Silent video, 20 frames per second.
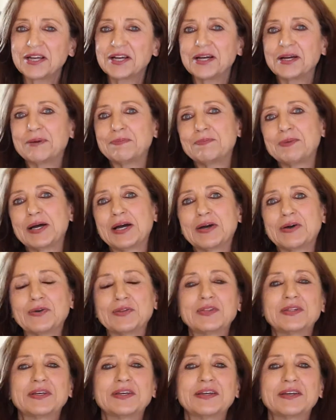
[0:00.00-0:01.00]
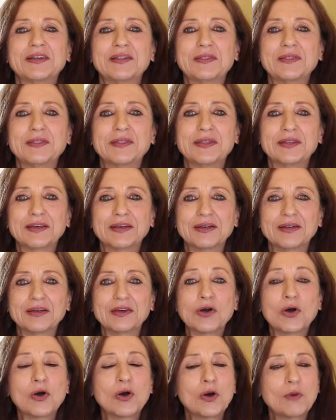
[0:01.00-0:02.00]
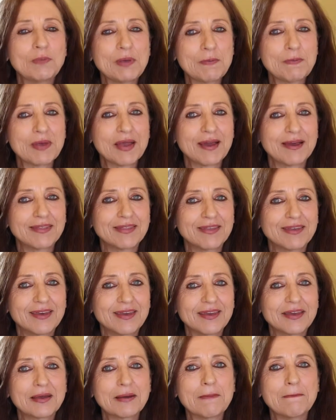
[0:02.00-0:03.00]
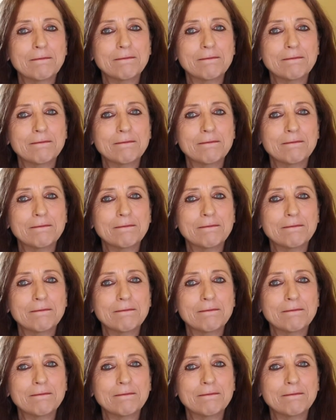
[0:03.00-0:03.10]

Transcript: about the homeopathic